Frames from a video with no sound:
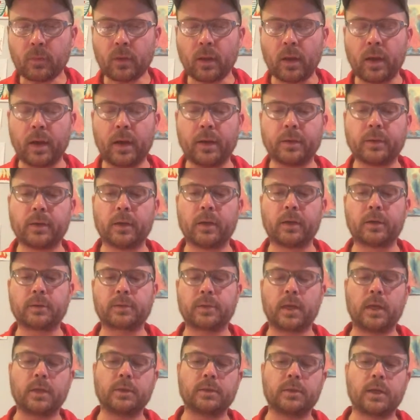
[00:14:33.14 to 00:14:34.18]
and
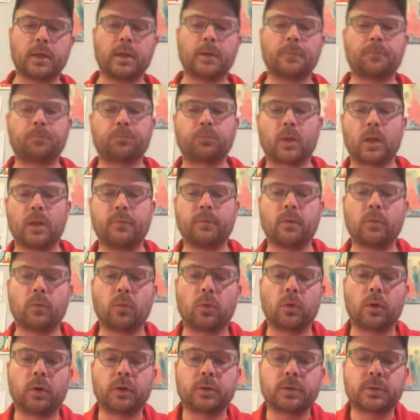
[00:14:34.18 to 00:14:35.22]
changing living
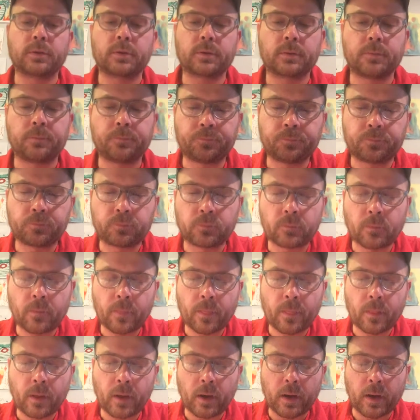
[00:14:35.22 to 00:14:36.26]
words
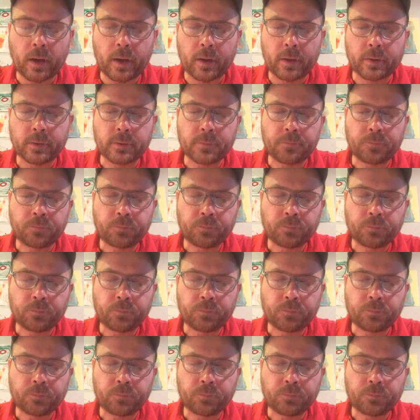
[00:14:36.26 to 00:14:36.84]
and